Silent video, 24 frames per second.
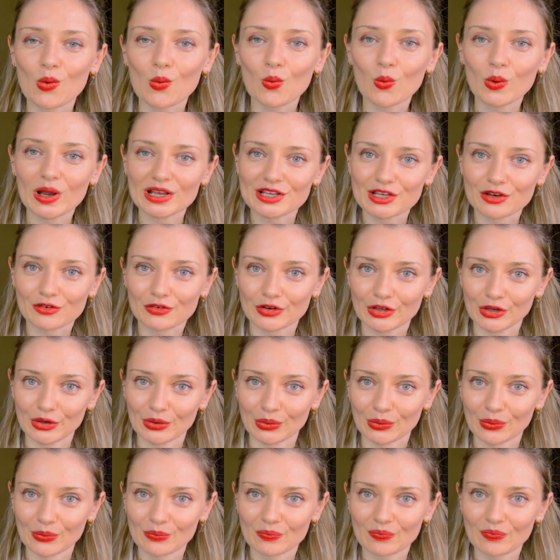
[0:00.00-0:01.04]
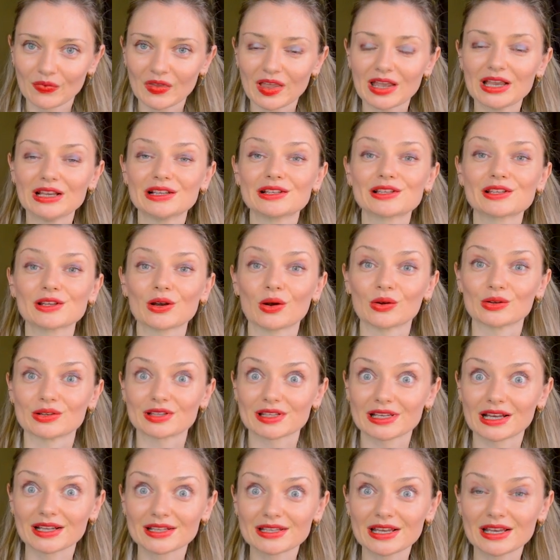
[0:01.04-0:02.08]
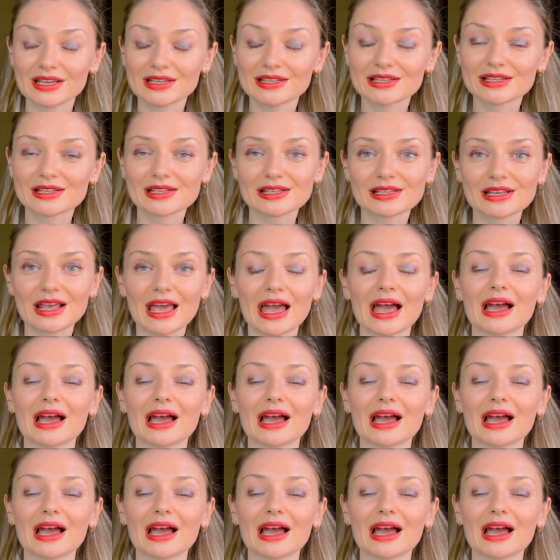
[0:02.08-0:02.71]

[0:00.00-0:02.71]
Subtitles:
waiting for you. It's on Sundays